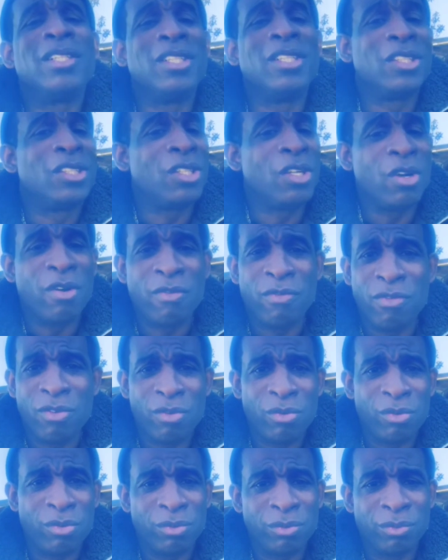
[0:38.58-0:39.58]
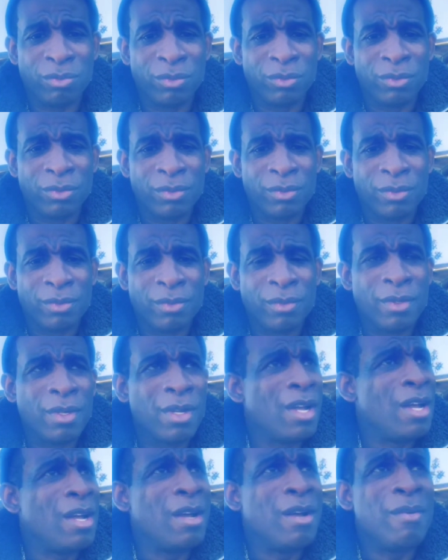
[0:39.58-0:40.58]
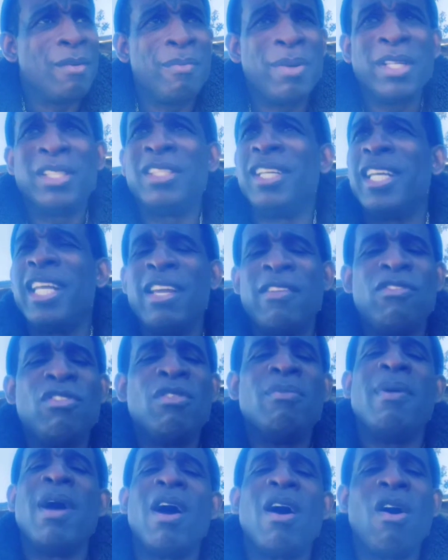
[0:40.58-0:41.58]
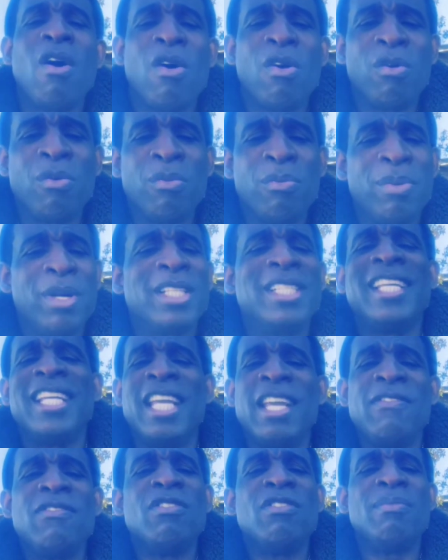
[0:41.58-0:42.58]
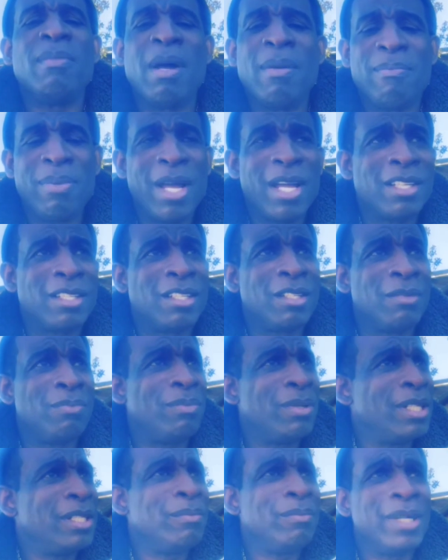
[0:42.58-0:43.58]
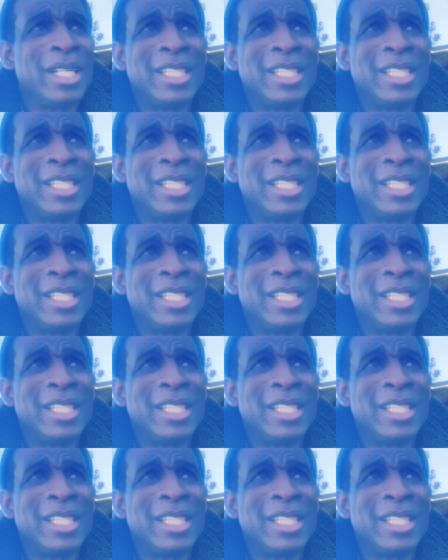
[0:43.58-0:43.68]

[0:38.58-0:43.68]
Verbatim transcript: but to serve you, but to give you my all, but to give you my best, but,